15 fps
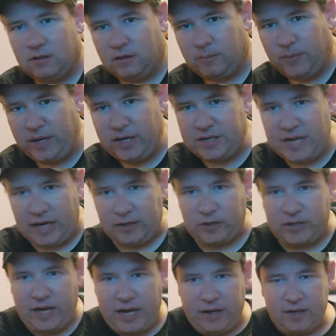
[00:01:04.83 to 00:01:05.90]
Me and Dr.
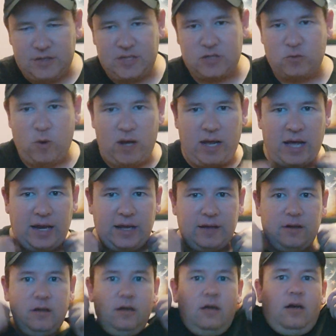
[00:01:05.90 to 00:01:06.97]
Canis has went at
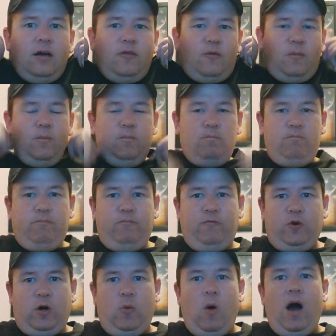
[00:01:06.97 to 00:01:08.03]
it
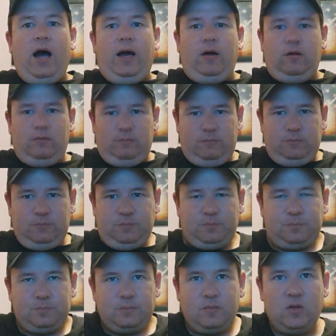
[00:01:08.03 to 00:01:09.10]
for a while.
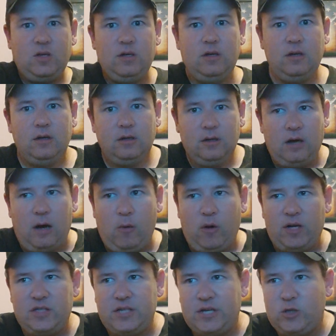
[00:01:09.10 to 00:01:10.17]
I
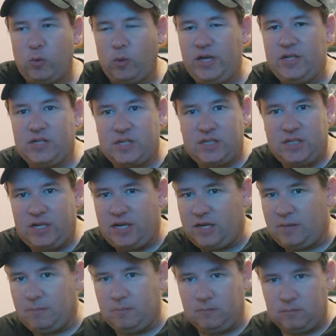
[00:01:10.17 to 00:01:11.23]
want to say
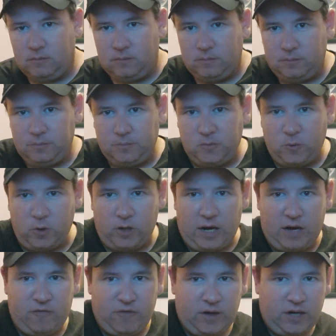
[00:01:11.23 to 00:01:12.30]
2016 when
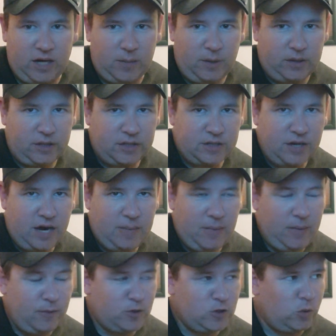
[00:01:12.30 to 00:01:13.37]
I found out about this guy.
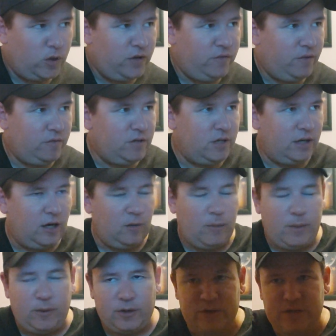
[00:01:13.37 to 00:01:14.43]
Maybe it was 2015. I don't
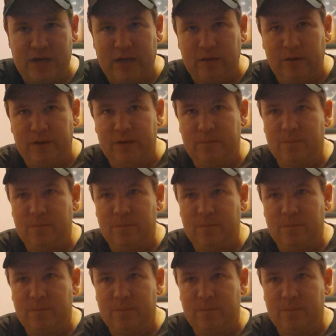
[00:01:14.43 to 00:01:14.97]
remember exactly.